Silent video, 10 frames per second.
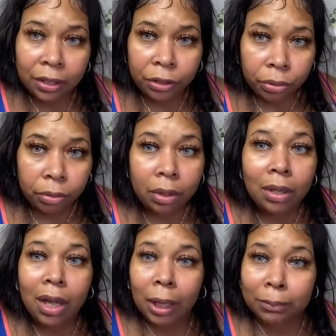you,
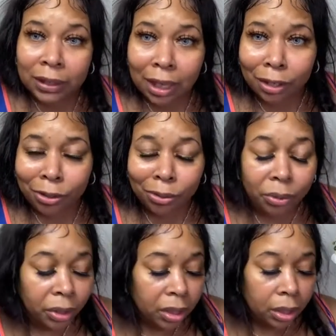I'm telling you,
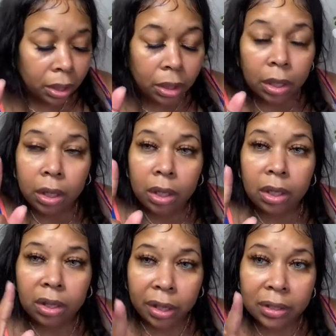
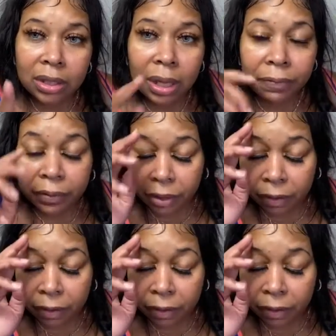their stuff for their